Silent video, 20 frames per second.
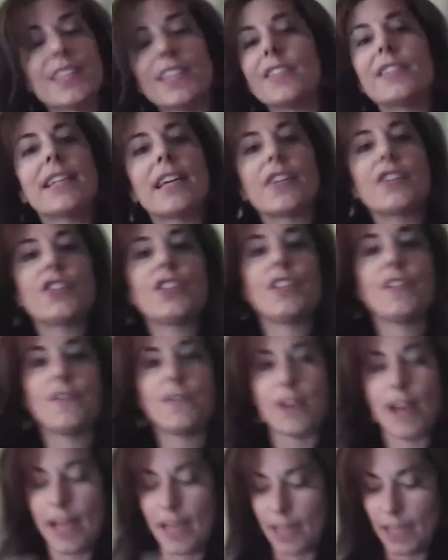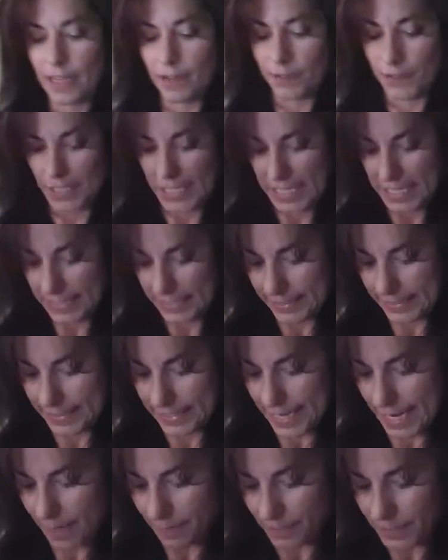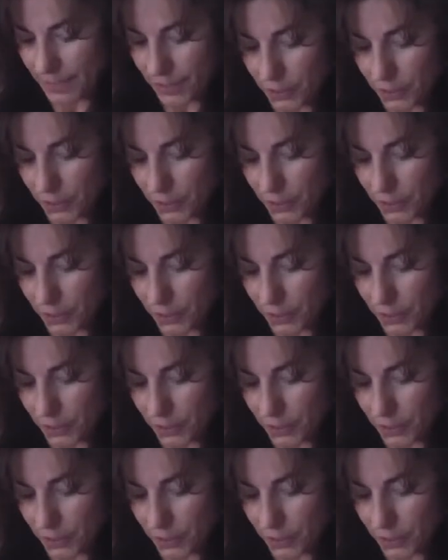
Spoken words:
there's actually 5 key steps,